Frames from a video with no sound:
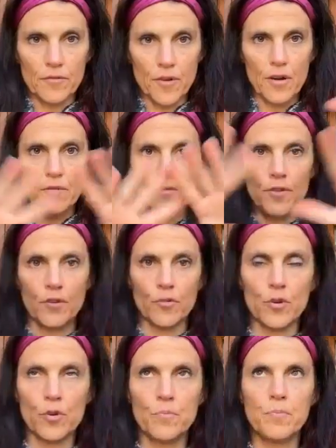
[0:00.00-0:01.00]
in front of
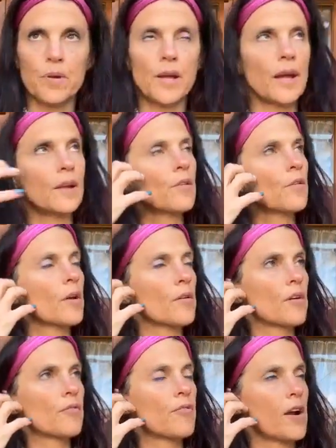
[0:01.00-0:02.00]
the group and
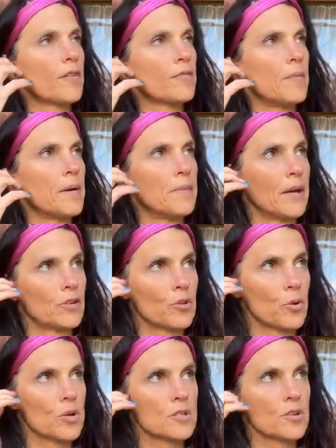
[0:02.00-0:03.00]
in front of my
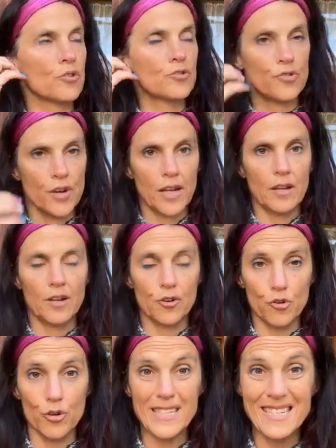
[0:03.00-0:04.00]
mentors
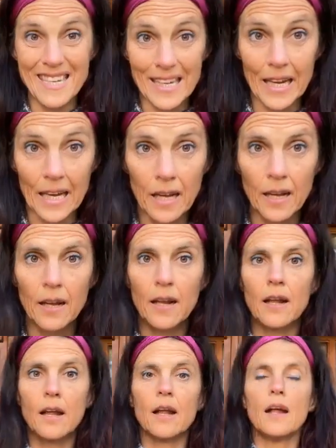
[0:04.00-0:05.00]
critiquing.
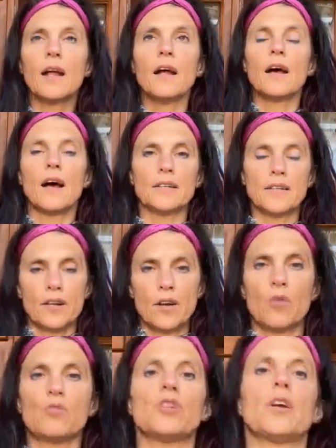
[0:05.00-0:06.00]
I
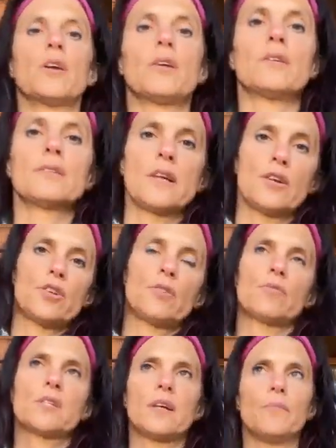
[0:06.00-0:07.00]
did a coaching
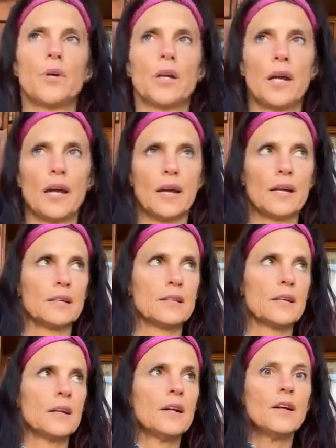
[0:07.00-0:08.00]
session with someone,
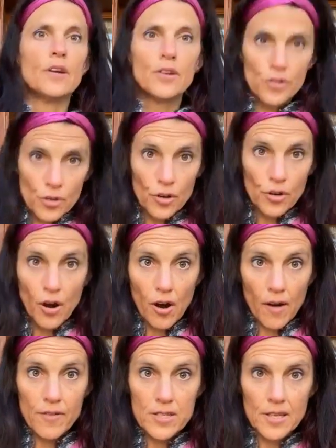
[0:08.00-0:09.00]
and you're
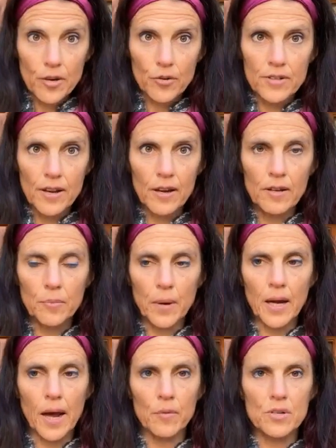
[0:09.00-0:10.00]
obviously
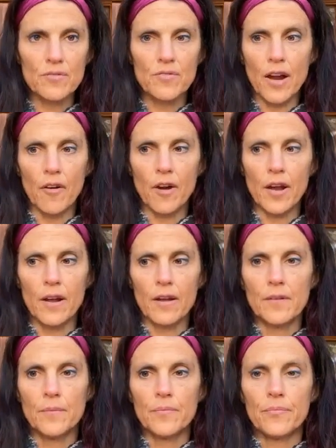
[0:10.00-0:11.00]
critiqued, but I was
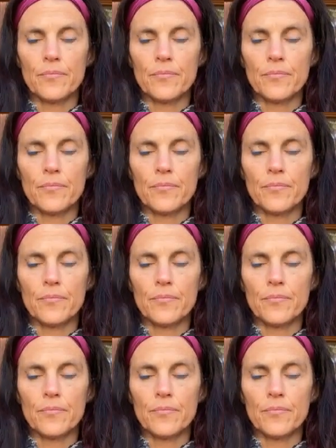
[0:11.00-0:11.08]
very